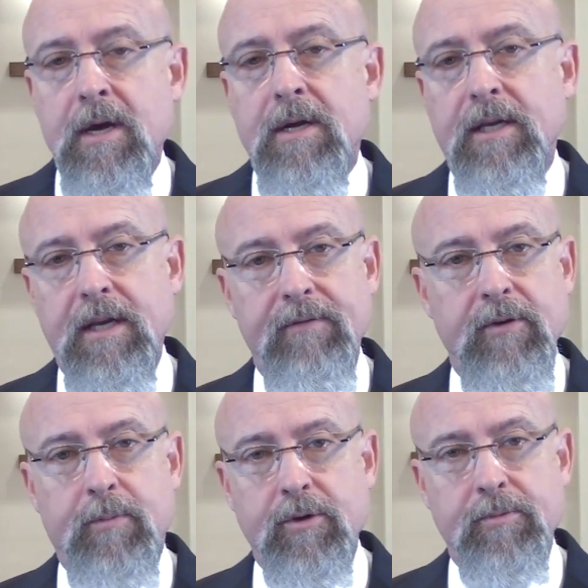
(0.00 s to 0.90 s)
to give
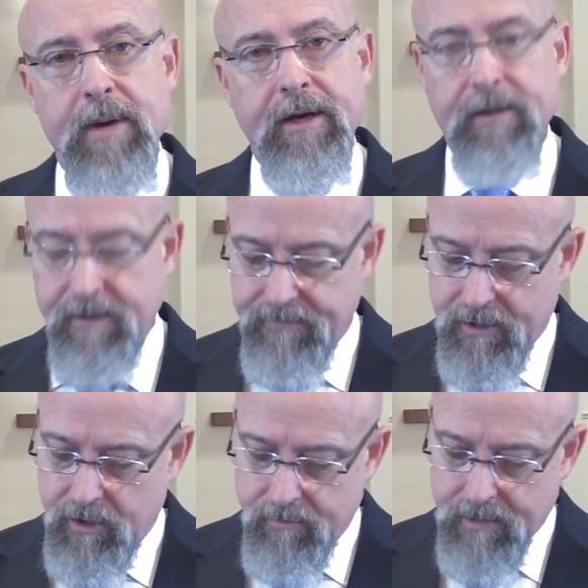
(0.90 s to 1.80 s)
you perspective
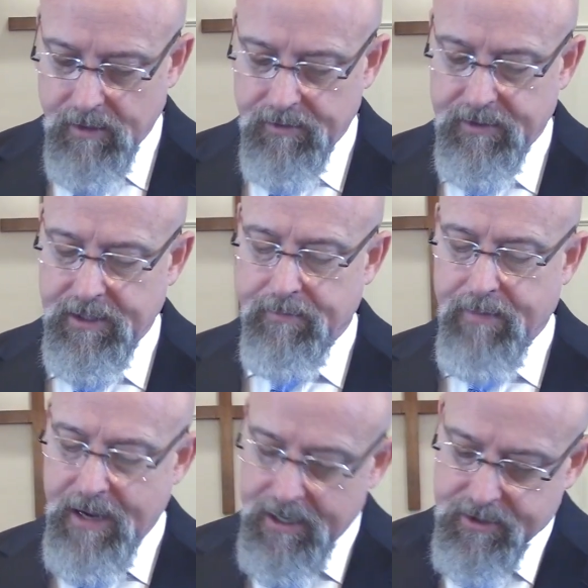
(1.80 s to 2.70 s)
and humility and
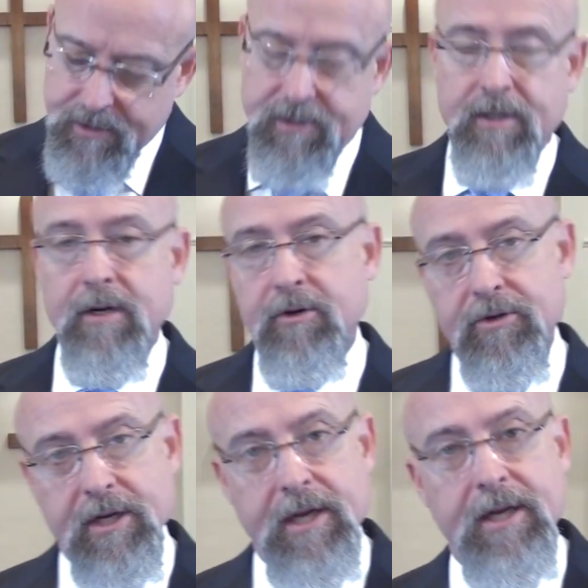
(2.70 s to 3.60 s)
patience and
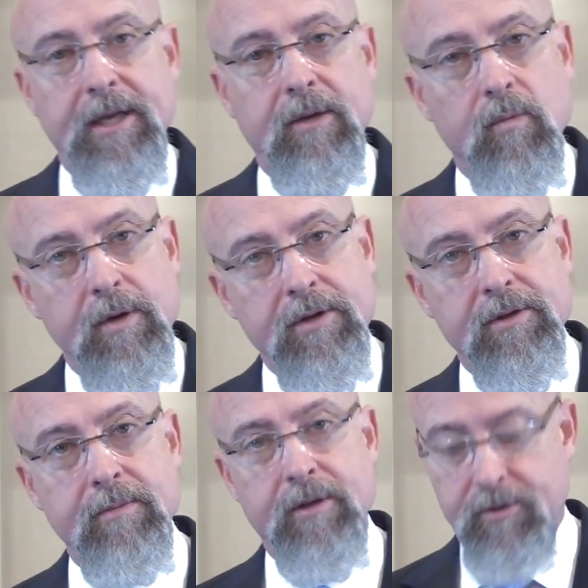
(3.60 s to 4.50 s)
understanding and
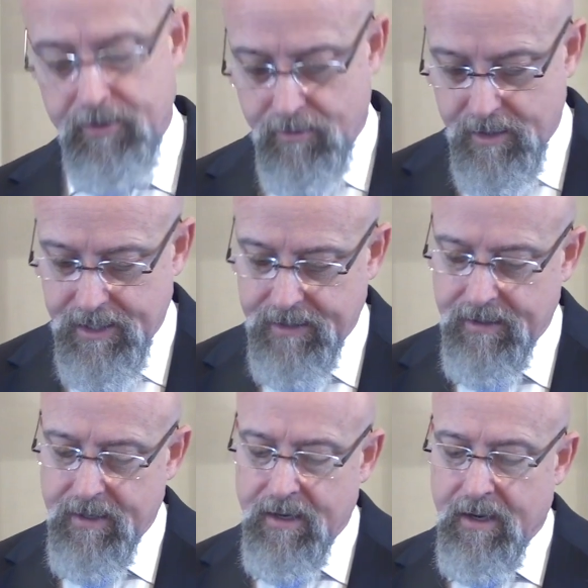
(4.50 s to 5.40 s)
wisdom and strength
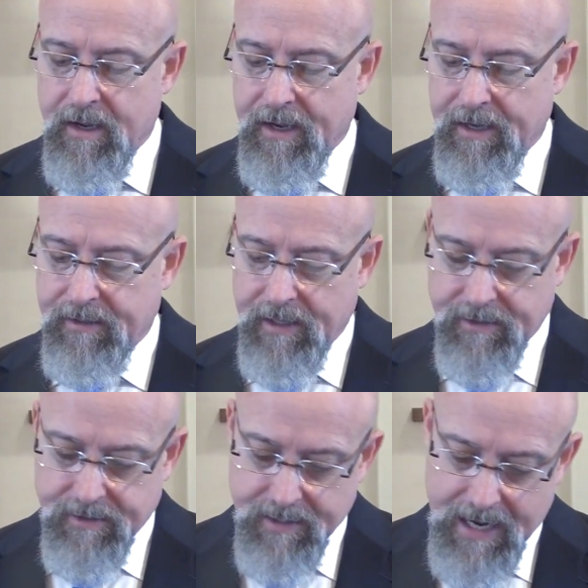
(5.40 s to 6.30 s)
and, and
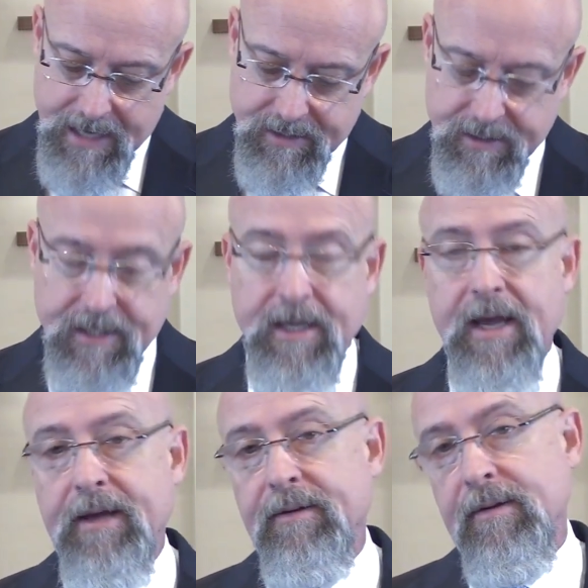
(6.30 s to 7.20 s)
tenacity
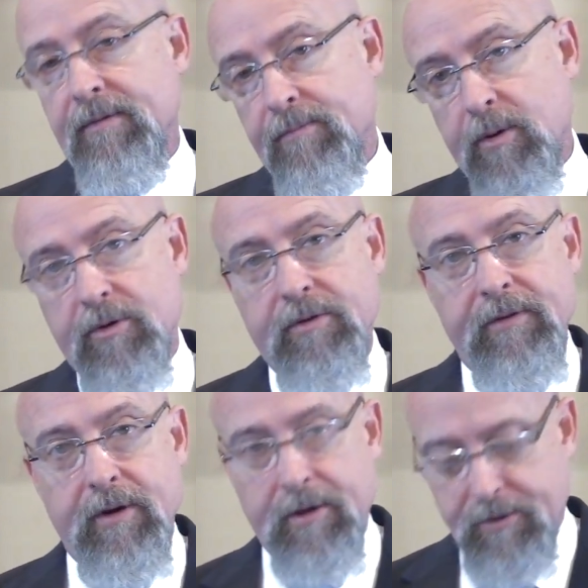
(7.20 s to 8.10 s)
and
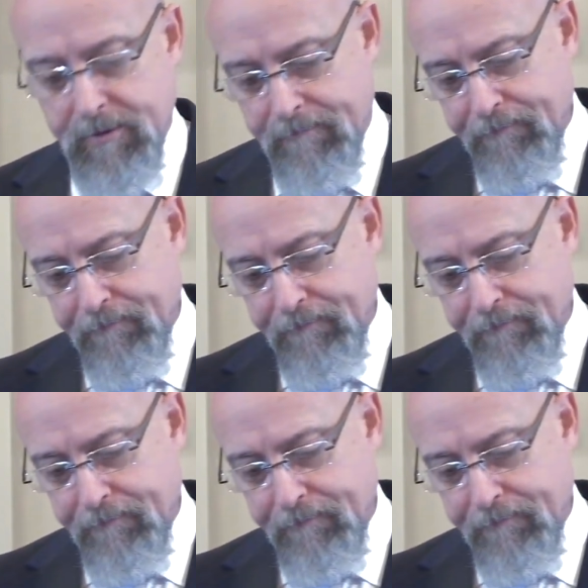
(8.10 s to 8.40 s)
perseverance.